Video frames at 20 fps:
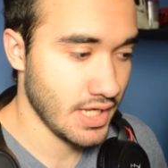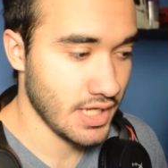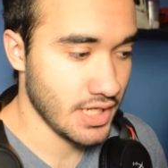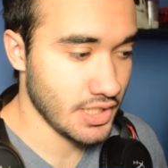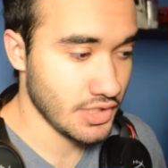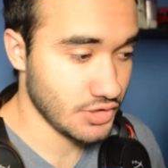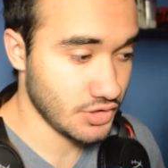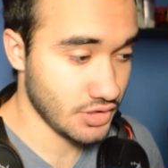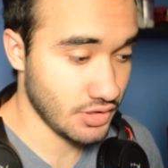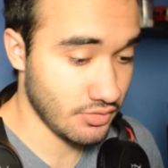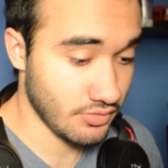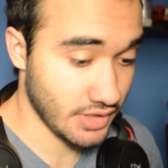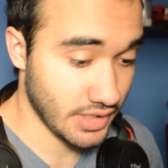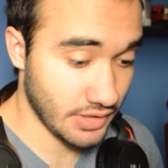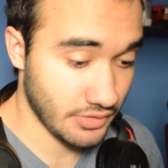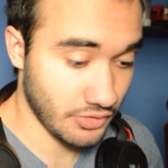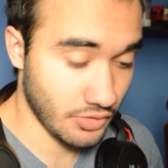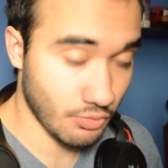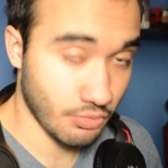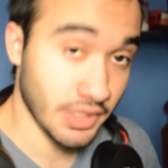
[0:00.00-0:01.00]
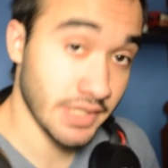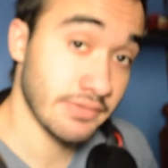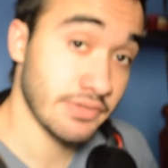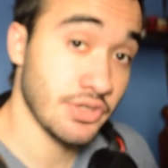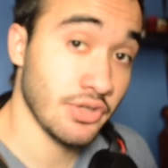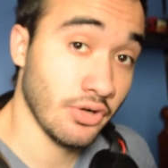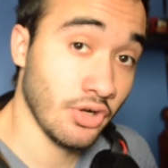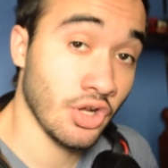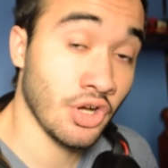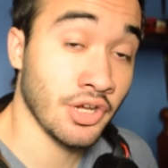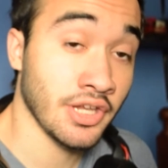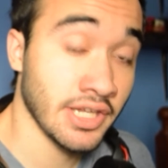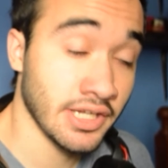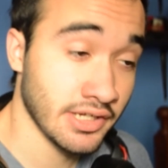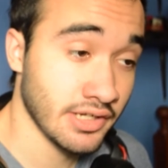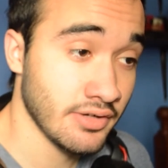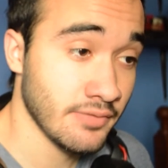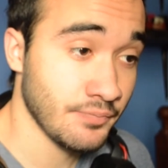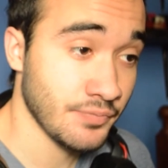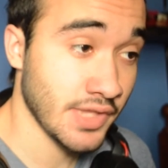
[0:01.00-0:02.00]
So that whenever you log
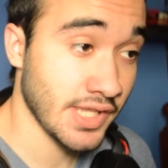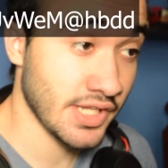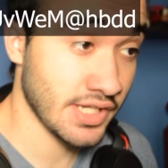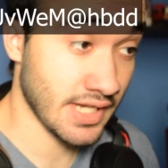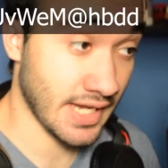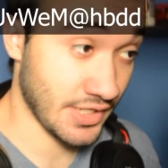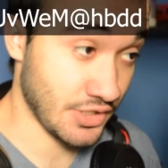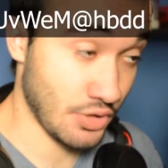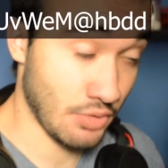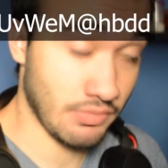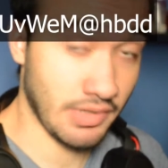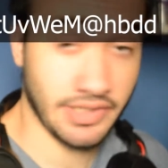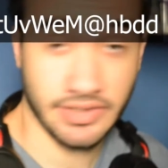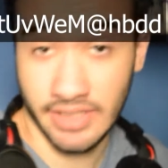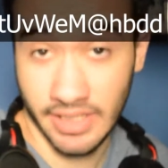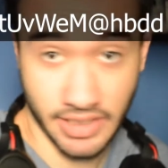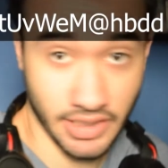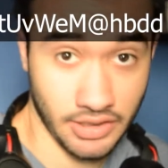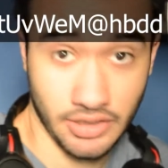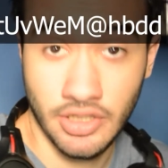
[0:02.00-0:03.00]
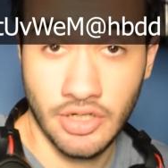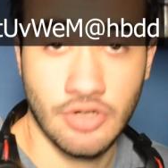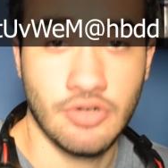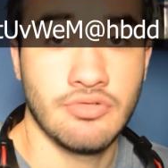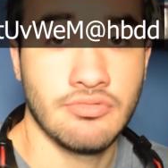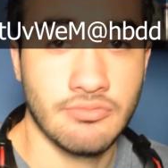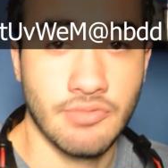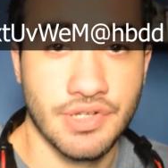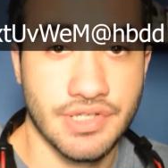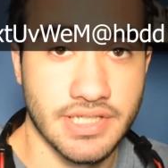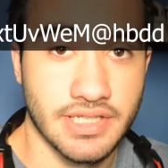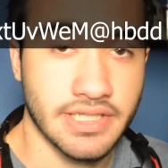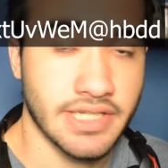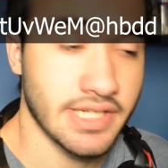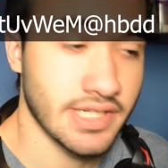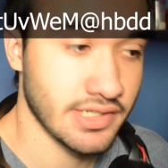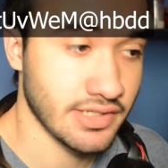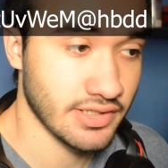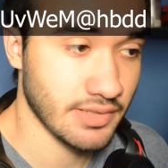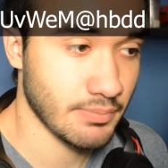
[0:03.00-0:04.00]
in and you write hello once
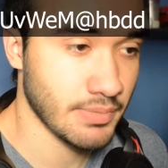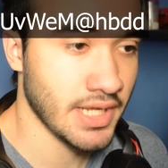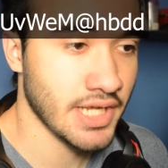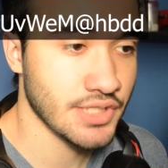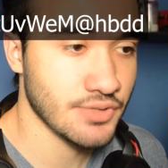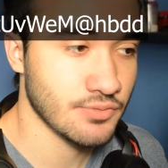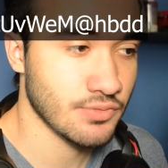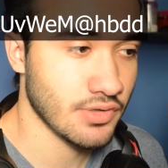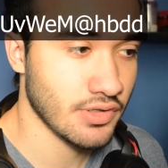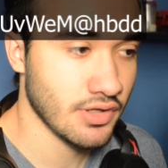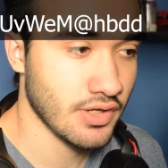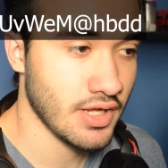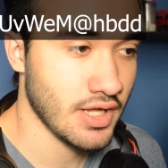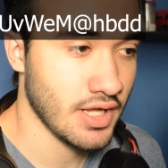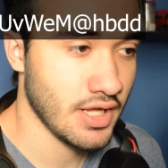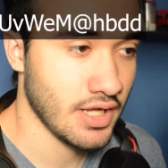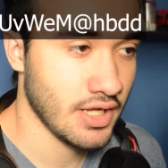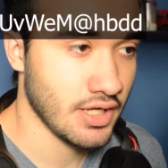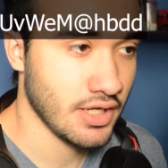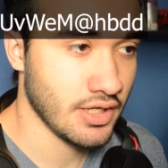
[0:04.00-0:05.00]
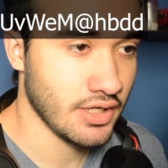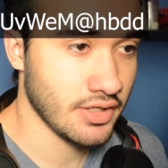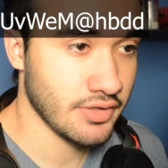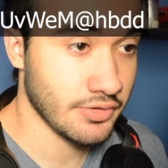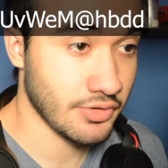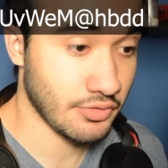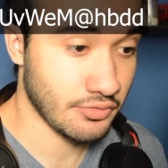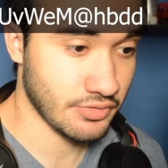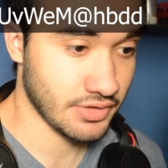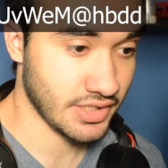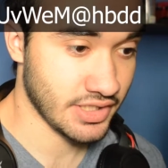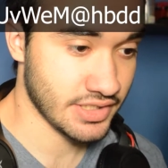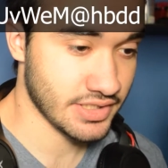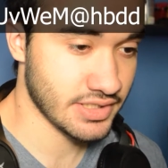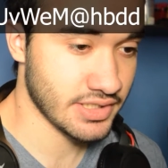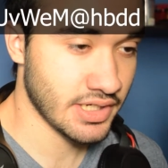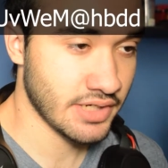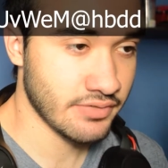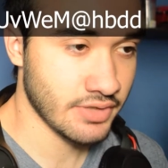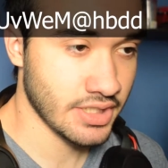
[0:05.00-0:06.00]
again the password, the
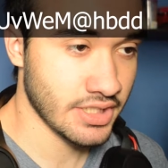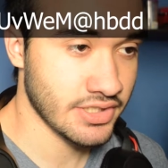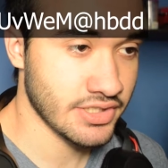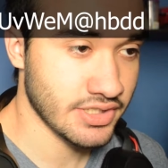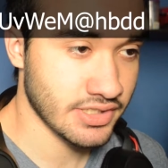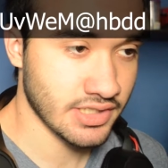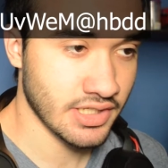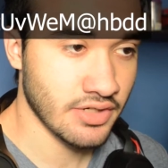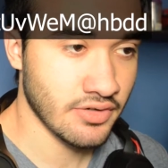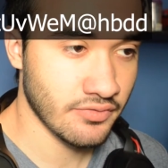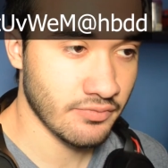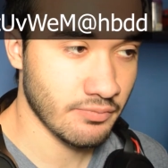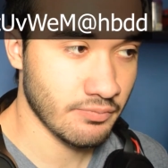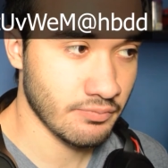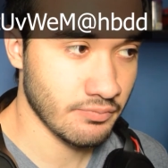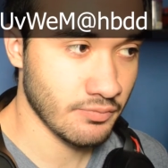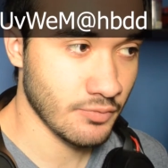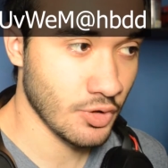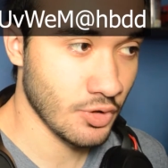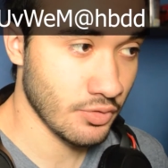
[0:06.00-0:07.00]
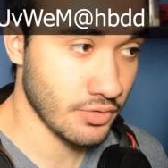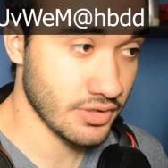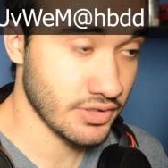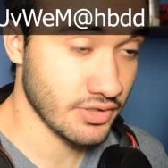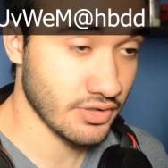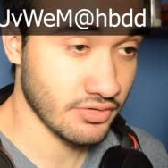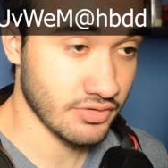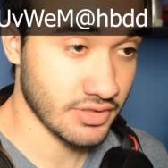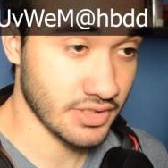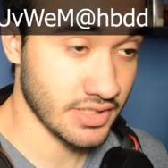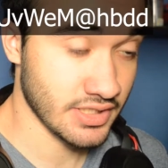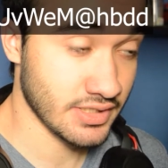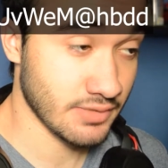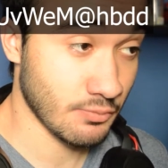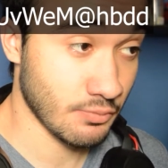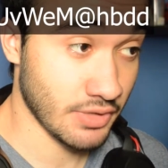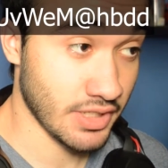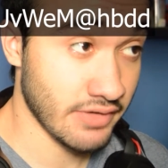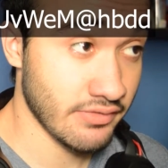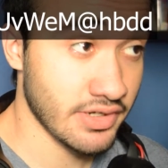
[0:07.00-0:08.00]
server, instead of
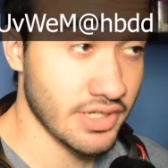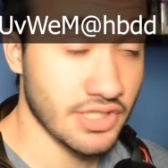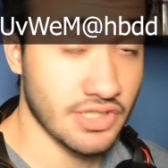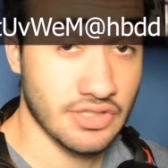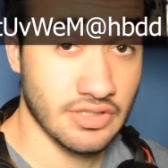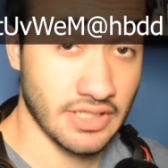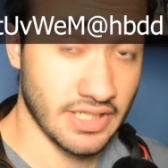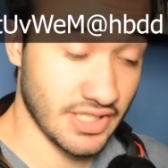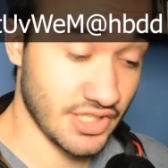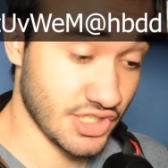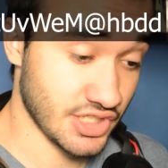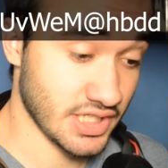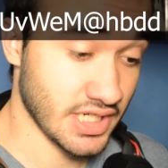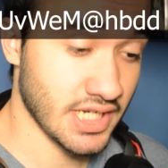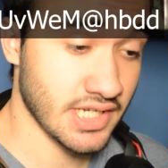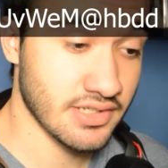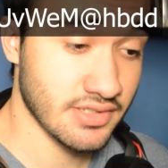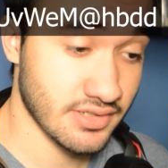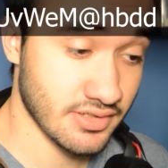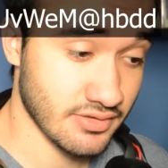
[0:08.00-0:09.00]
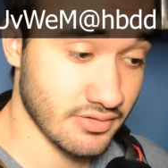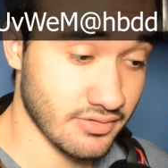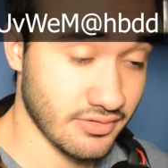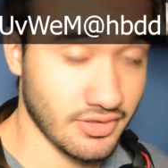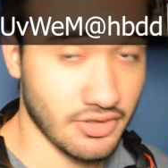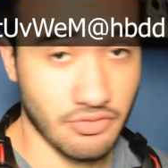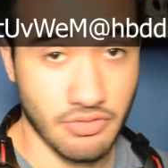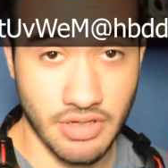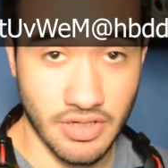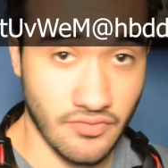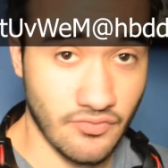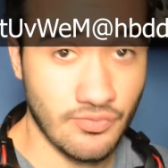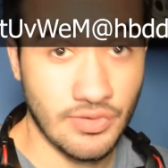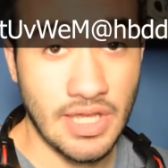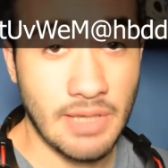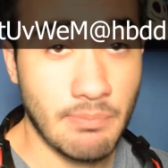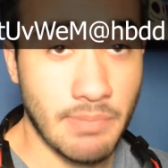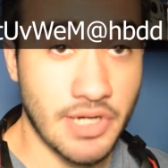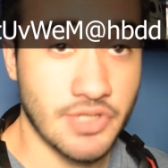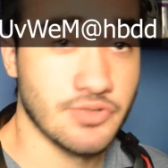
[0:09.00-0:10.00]
whenever it checks if
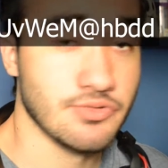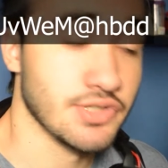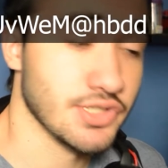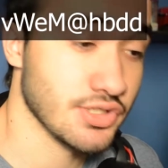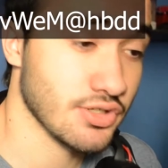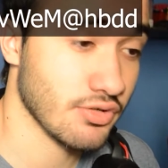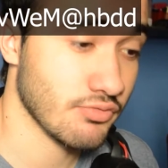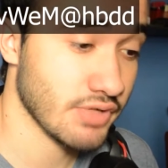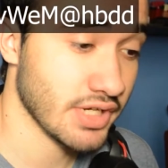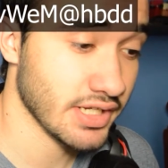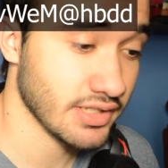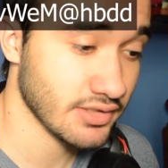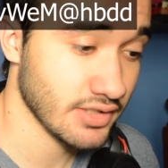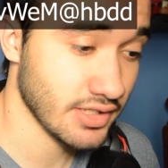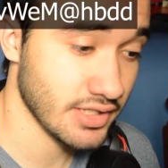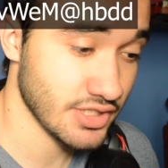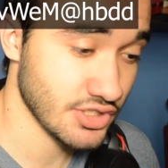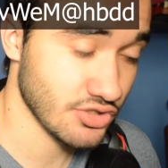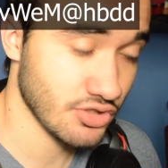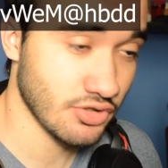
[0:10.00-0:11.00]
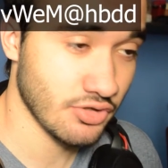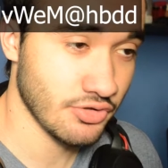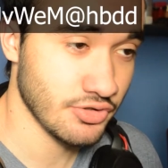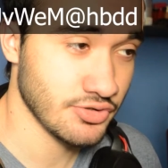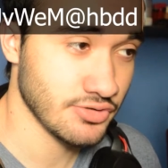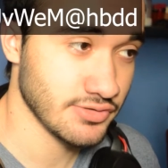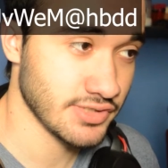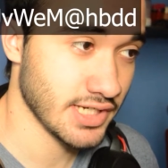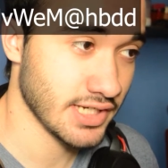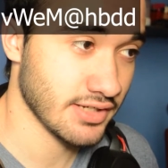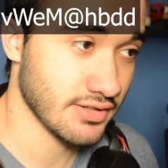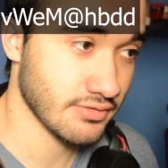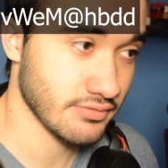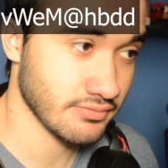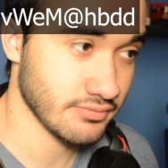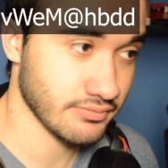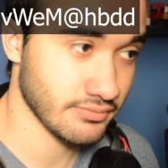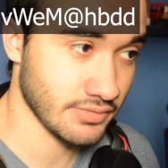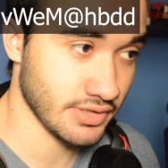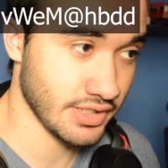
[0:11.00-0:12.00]
that password is correct, it's not going to check
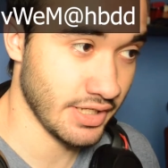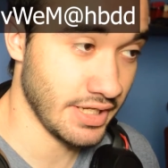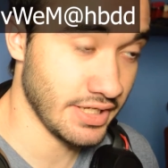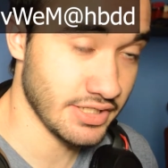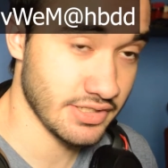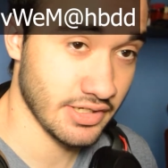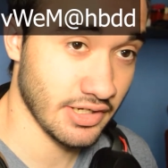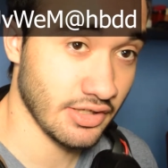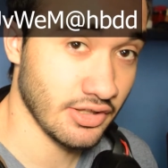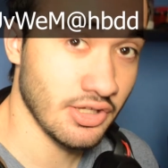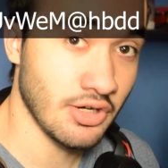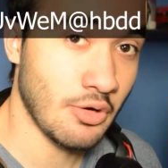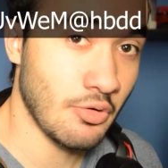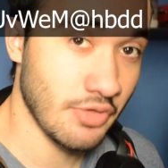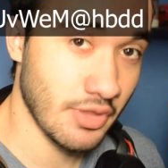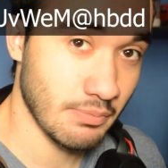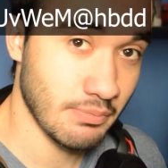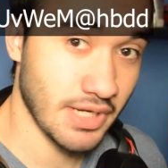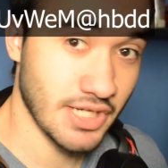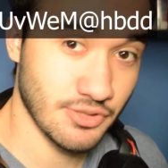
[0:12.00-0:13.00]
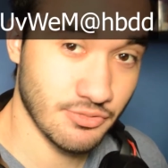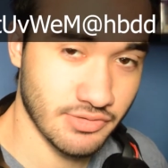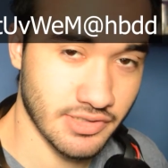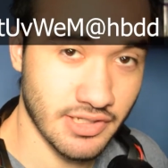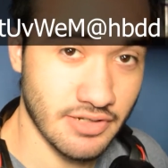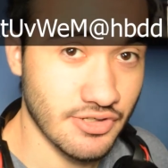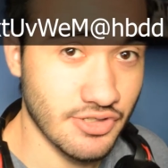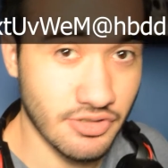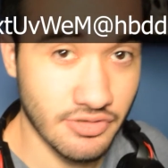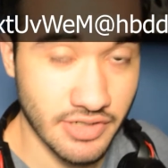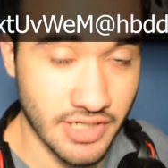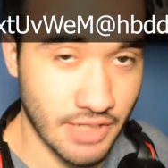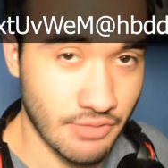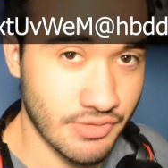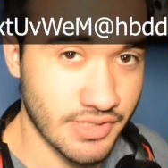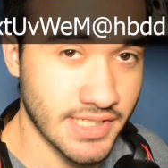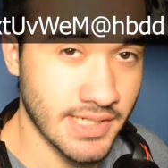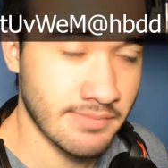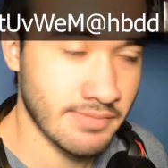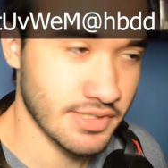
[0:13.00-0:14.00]
is hello the password that is stored in our
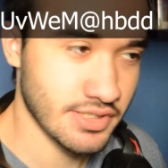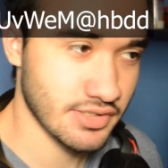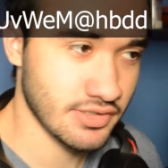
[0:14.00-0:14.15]
servers.